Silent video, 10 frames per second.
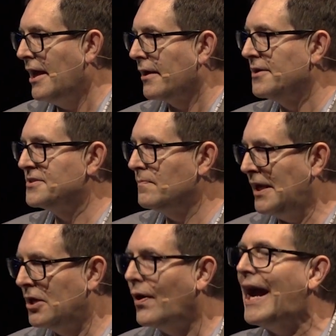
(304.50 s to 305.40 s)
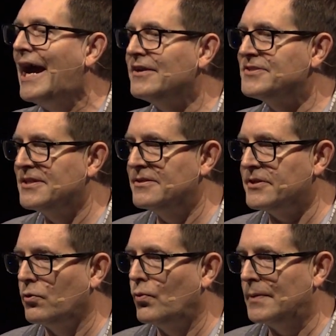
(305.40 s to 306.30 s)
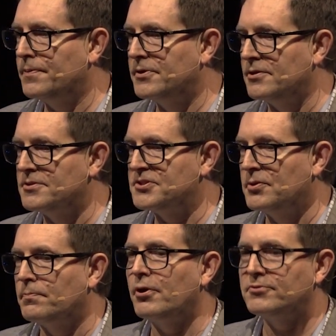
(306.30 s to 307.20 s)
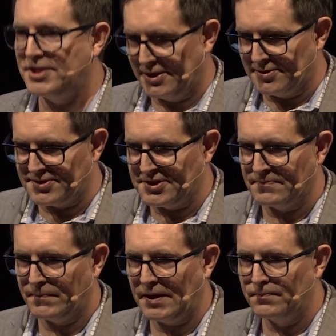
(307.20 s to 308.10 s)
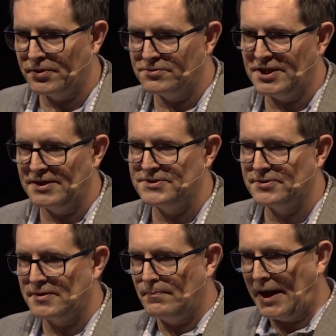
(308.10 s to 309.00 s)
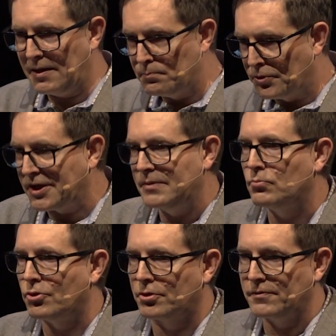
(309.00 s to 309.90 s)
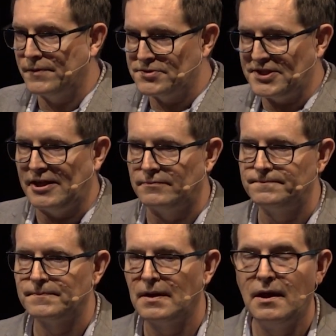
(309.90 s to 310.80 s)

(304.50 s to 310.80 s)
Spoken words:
because amino acids are what produce proteins, and proteins are the main brick and mortar of your cell.